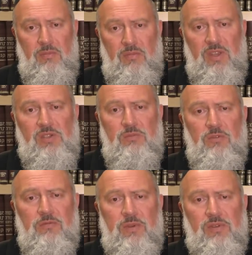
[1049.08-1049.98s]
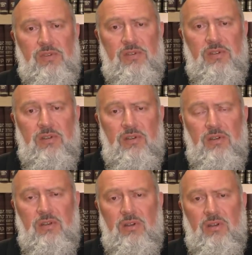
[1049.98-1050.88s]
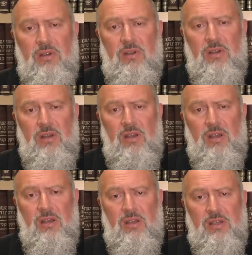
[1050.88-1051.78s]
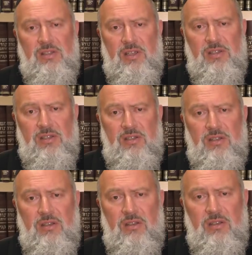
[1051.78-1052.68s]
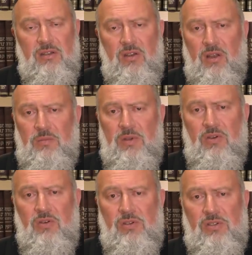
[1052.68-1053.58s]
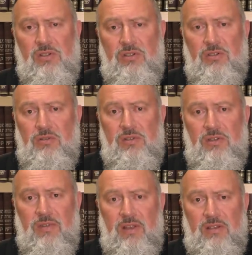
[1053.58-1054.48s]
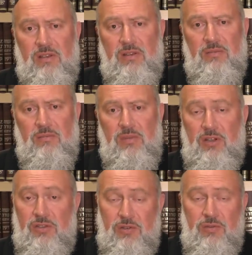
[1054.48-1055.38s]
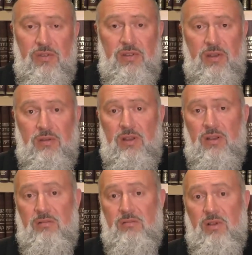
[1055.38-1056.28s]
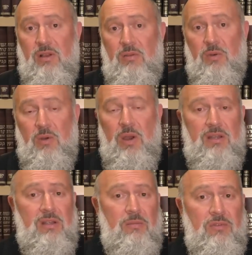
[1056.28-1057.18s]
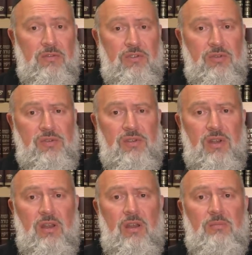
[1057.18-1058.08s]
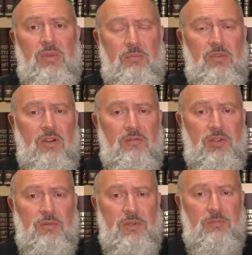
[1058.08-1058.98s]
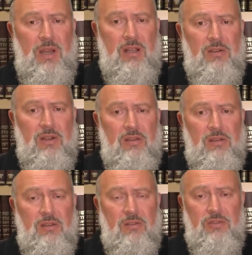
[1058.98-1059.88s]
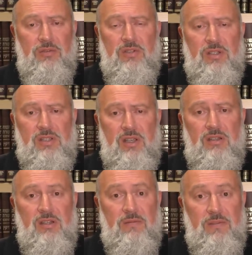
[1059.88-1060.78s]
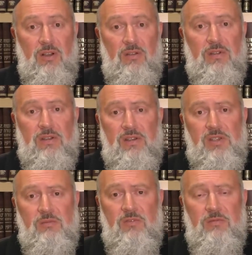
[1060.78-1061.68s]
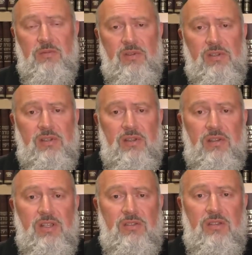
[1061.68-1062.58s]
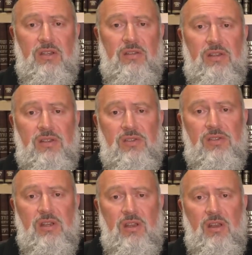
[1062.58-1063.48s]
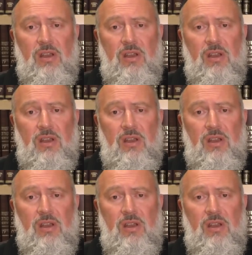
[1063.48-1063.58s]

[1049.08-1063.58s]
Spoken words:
these movements exist not because Jews invented them. It is true that there were quite a number of Jews, people of Jewish background, of Jewish descent, involved in these movements, in these